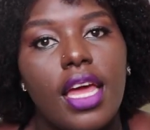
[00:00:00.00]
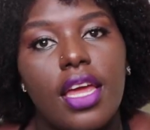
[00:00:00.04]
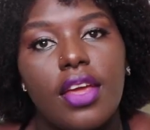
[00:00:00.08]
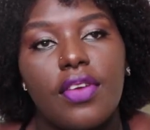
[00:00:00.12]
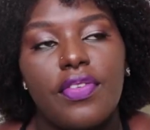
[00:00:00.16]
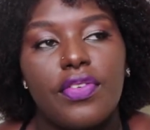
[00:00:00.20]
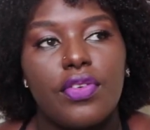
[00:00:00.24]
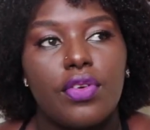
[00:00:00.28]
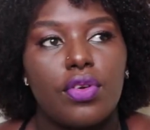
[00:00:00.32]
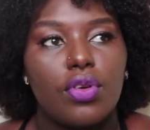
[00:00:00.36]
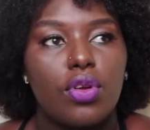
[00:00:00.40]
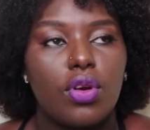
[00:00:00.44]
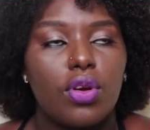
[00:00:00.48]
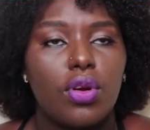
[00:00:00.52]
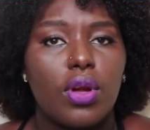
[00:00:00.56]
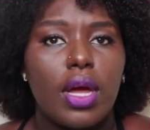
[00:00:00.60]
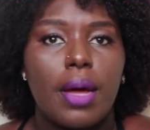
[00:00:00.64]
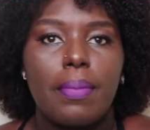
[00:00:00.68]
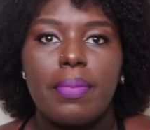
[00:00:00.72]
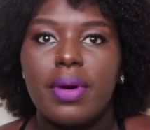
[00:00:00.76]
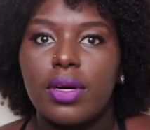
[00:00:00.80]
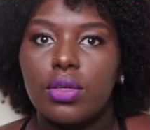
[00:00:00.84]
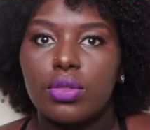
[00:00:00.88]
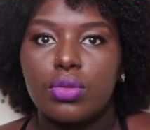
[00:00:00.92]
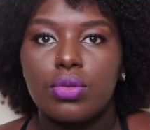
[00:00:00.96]
If you don't
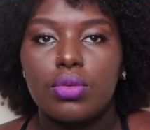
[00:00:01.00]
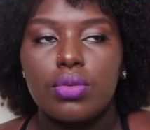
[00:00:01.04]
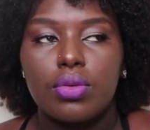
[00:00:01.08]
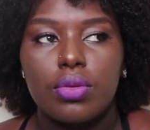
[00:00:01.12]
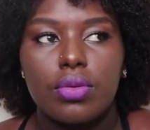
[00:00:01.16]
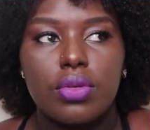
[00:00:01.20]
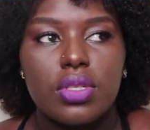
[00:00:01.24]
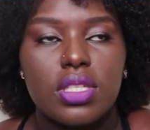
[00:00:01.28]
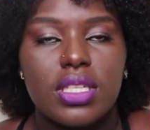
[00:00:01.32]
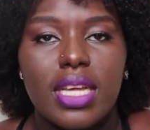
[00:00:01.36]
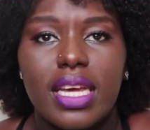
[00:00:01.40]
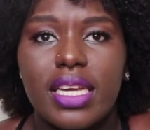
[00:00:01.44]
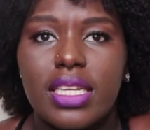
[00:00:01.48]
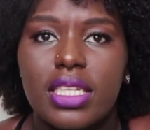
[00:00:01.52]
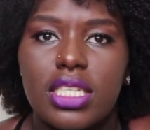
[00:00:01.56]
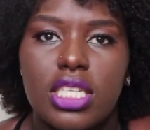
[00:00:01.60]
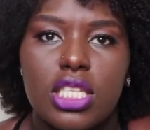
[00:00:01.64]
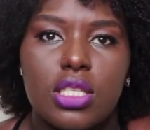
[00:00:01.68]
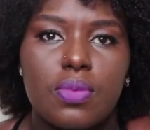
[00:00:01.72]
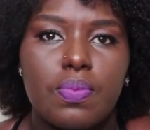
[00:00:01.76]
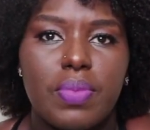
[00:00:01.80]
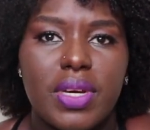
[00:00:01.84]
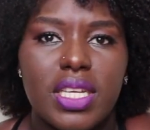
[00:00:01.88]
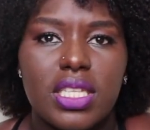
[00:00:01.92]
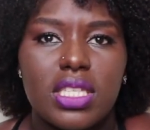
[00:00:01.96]
know about gurusa, it
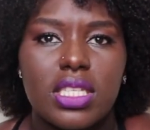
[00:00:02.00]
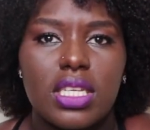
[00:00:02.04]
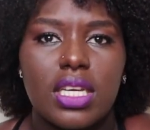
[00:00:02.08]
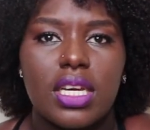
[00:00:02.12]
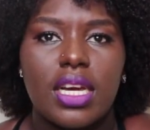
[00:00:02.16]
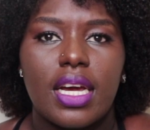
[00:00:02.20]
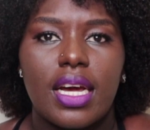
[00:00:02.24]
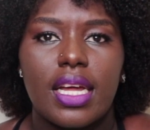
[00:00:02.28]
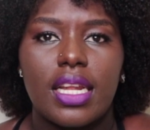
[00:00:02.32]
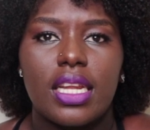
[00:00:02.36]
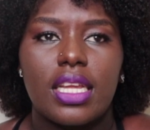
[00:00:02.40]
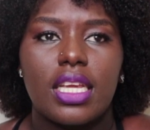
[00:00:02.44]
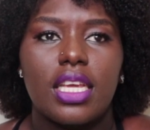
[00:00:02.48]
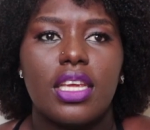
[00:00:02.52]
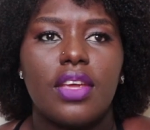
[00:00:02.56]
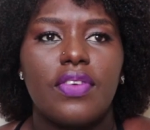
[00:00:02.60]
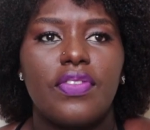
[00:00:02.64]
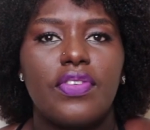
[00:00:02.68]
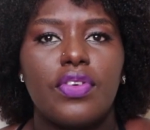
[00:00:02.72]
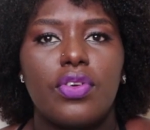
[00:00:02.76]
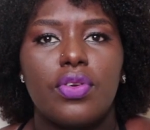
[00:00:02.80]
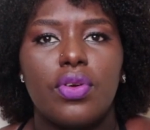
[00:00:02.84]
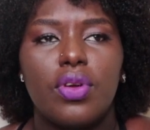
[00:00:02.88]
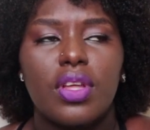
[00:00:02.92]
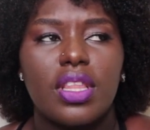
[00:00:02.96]
is basically,
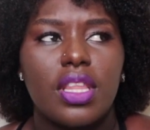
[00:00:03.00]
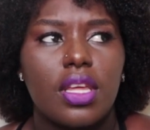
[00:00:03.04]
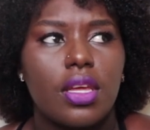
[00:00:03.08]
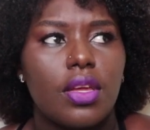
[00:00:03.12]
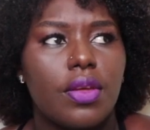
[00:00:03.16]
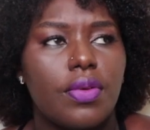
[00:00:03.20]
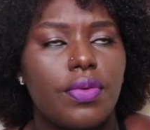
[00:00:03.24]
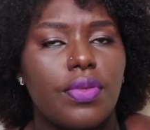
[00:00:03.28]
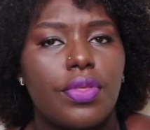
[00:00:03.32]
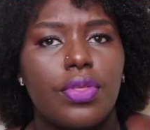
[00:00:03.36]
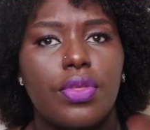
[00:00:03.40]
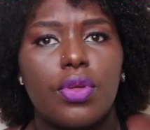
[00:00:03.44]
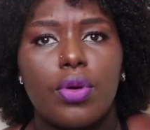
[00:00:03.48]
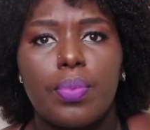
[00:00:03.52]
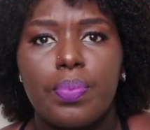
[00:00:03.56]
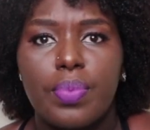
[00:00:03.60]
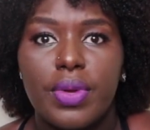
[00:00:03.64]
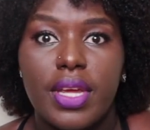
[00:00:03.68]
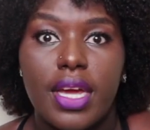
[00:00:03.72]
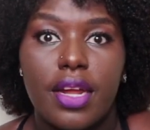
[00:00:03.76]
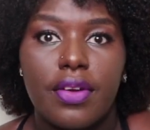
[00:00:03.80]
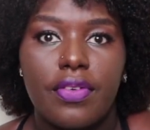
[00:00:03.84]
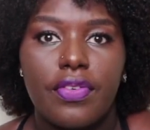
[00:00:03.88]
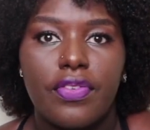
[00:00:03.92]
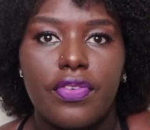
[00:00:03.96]
if you know the
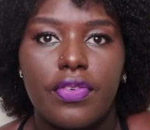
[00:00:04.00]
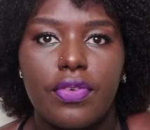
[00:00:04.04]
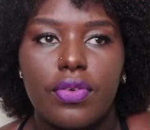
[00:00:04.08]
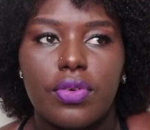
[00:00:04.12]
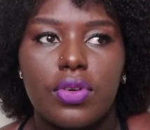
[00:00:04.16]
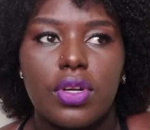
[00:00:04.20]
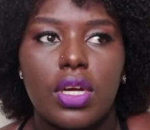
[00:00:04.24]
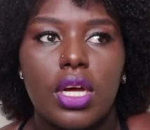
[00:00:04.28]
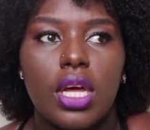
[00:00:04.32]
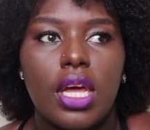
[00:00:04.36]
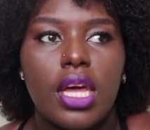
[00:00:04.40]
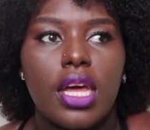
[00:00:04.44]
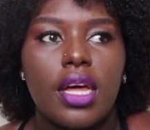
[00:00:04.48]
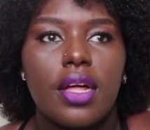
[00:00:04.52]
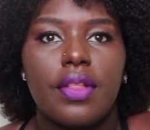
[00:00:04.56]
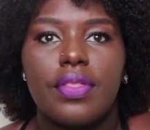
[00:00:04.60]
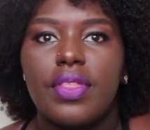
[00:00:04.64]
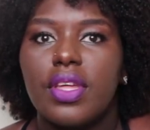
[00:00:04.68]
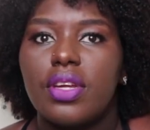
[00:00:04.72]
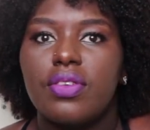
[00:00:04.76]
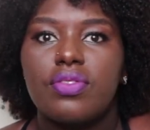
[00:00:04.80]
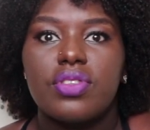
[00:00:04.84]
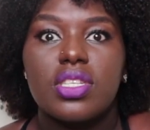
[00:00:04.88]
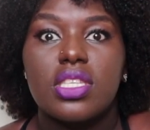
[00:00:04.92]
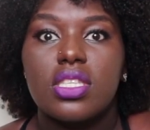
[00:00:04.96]
Ethiopian food,
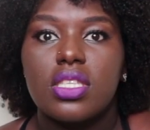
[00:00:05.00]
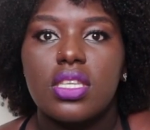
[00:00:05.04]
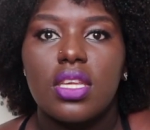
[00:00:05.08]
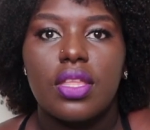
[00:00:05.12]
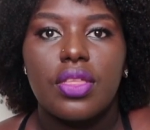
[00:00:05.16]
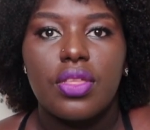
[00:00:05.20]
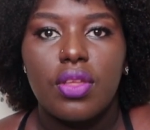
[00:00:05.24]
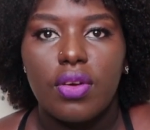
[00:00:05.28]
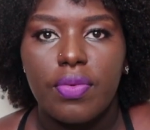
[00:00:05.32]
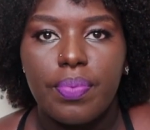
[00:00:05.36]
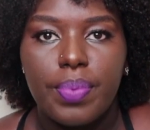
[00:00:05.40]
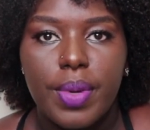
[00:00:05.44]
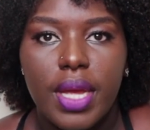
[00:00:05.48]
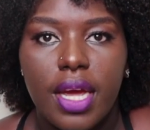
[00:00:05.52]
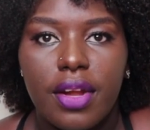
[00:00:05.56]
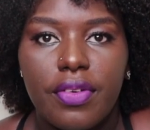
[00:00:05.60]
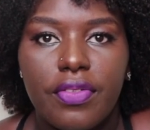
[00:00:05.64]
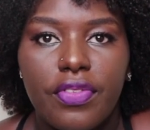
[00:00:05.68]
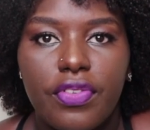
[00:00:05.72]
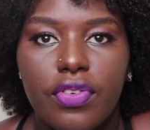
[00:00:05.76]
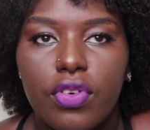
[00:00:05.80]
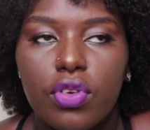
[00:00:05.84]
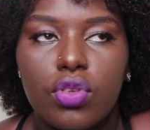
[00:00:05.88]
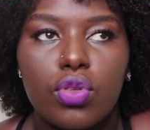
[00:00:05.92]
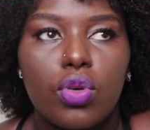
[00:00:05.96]
there is
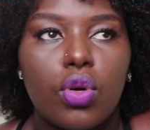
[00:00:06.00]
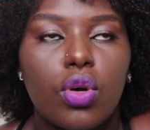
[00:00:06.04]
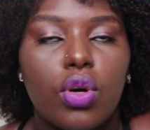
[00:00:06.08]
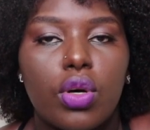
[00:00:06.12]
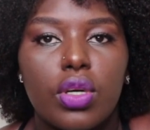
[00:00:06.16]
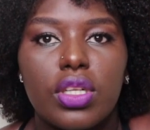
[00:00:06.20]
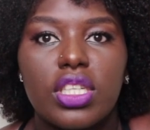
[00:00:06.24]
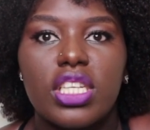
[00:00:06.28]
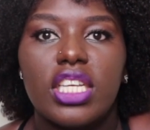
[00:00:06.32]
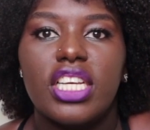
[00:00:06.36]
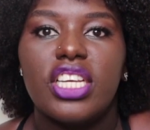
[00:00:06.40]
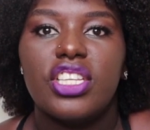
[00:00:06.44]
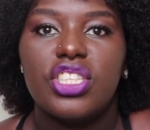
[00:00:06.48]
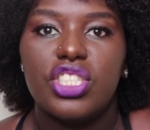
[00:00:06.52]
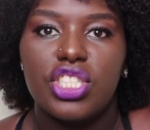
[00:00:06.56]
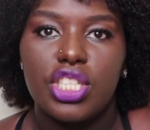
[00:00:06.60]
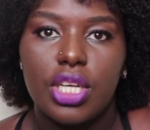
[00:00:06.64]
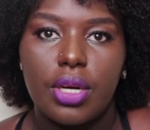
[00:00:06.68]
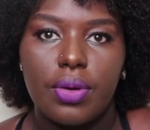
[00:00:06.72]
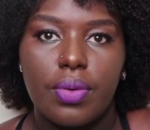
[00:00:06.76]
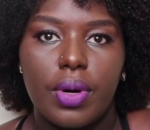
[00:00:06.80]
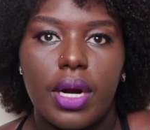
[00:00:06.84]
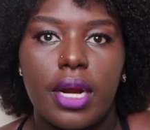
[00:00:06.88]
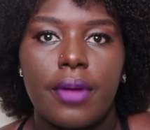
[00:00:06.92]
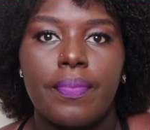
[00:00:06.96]
Ethiopian food called
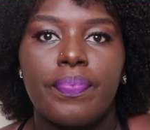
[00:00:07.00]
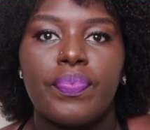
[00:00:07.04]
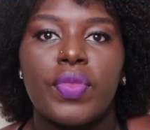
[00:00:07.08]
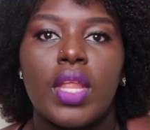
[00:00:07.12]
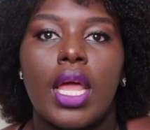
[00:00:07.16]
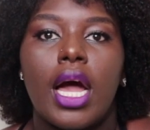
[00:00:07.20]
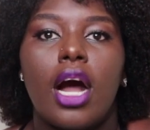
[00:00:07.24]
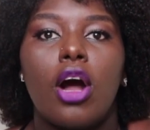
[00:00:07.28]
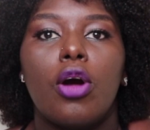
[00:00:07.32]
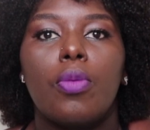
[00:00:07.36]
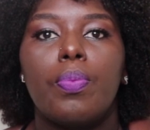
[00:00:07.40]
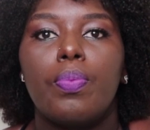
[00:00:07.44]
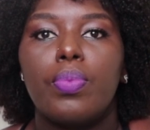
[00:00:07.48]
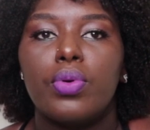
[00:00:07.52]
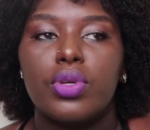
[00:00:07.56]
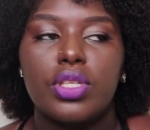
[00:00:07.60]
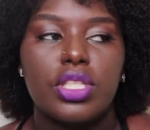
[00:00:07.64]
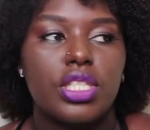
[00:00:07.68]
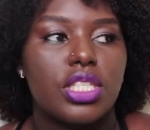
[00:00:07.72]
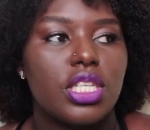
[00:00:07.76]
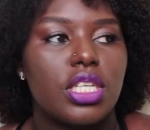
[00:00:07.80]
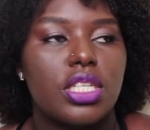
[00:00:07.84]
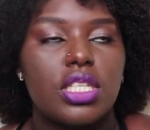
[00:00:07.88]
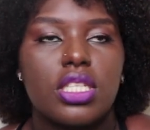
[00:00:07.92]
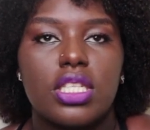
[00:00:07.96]
injera. I'll
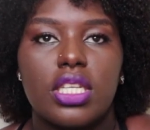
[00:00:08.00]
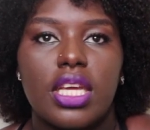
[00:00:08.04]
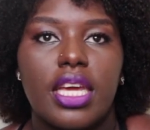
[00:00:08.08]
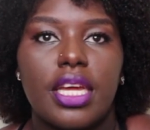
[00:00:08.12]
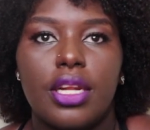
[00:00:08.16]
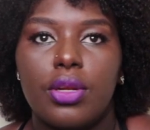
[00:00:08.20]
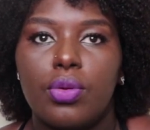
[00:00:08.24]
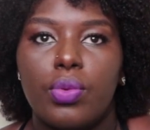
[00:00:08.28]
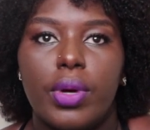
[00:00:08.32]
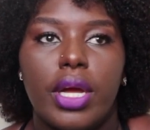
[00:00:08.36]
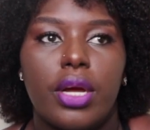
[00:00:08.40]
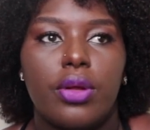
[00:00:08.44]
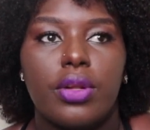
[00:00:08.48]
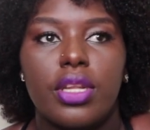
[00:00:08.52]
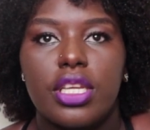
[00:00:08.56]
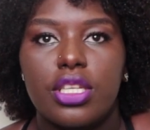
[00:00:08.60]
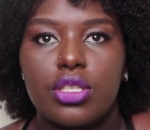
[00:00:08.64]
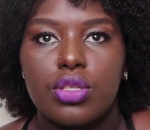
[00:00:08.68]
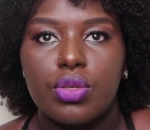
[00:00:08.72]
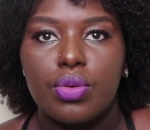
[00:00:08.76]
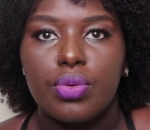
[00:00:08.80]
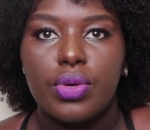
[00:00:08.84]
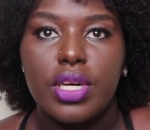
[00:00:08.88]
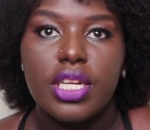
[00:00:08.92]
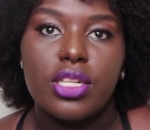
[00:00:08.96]
put it anywhere on the
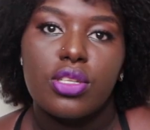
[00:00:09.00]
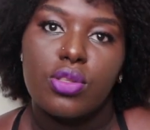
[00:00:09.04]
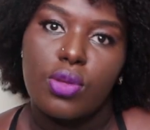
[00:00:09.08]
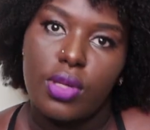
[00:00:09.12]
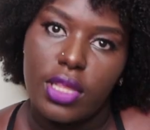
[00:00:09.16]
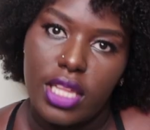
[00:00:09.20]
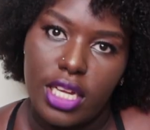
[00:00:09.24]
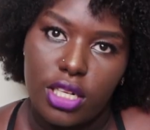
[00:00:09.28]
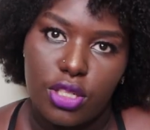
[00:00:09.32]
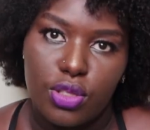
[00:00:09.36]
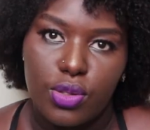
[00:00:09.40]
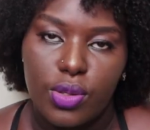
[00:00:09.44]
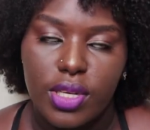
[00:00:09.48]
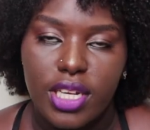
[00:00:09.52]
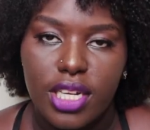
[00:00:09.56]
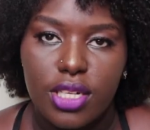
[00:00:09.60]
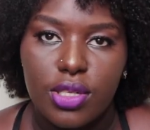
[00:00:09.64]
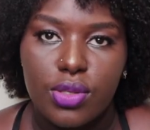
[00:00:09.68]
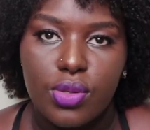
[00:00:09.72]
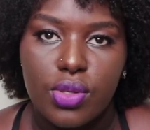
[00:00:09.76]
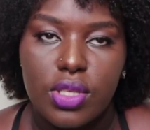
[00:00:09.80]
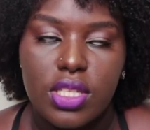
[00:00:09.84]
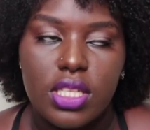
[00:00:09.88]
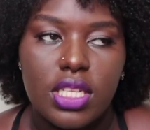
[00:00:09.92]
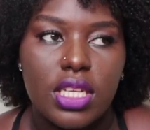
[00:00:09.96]
screen so that you
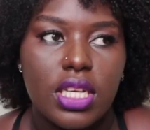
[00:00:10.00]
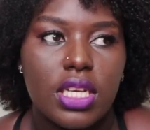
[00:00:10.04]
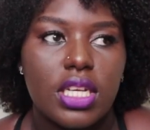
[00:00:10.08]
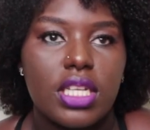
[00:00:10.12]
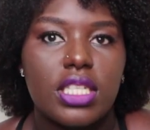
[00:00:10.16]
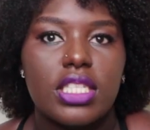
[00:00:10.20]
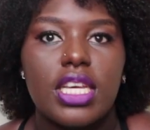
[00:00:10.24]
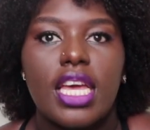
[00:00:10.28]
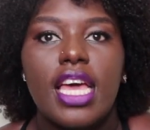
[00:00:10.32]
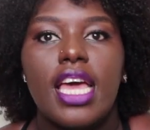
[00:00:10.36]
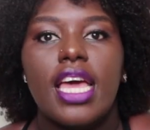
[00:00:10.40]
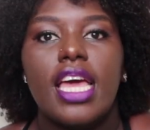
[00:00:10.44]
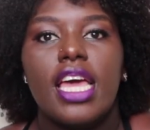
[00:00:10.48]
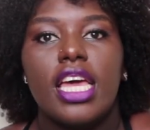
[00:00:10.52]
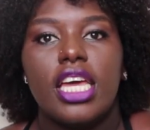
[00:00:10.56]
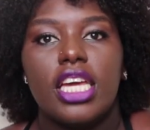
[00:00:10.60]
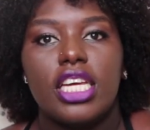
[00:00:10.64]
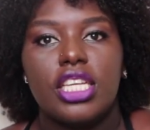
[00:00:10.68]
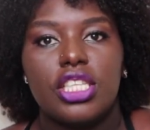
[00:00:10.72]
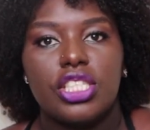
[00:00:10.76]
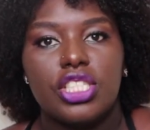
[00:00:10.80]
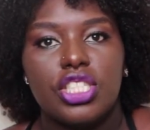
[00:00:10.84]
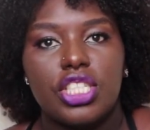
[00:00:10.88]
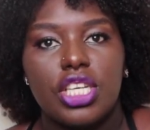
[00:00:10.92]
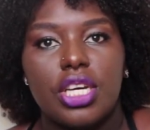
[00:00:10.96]
get to see it.
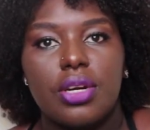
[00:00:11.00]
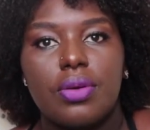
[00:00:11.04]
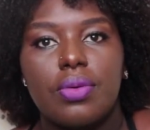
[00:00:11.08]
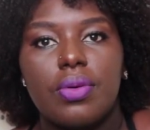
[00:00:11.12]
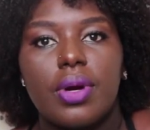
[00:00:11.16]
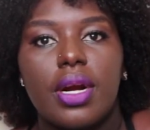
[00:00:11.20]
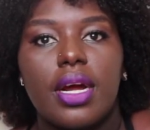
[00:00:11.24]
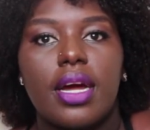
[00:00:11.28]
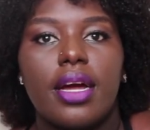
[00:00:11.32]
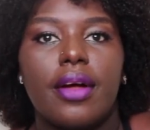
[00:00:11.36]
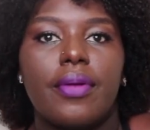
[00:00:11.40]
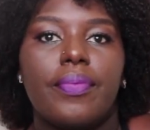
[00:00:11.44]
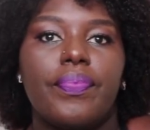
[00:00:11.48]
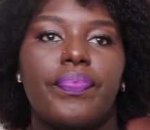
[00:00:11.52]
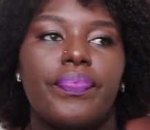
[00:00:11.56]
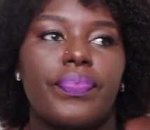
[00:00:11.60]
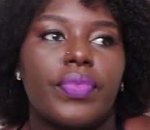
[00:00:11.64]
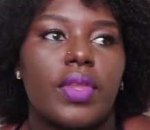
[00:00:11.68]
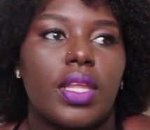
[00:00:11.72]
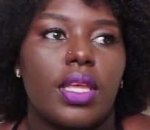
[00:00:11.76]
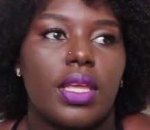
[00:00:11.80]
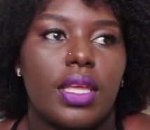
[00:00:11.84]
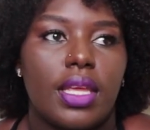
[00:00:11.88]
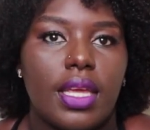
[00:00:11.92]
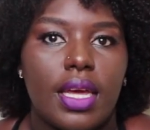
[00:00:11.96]
Injera,
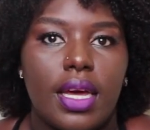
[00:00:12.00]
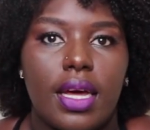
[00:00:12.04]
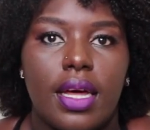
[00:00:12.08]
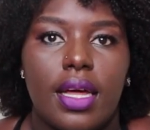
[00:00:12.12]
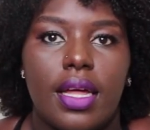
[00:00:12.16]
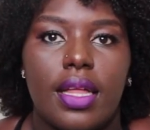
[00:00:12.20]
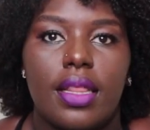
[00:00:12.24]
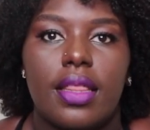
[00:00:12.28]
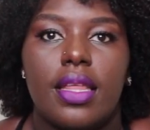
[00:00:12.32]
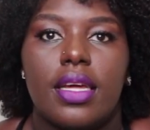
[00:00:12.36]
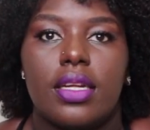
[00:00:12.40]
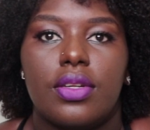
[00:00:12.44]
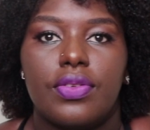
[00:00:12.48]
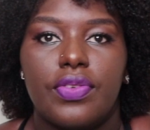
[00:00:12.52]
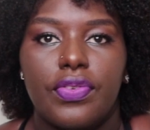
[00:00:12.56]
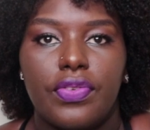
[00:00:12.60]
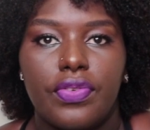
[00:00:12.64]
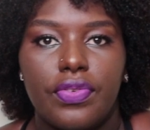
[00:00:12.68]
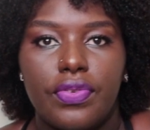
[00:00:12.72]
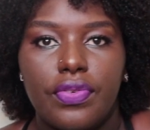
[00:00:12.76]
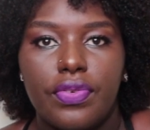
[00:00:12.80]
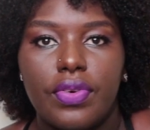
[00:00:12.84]
yeah, that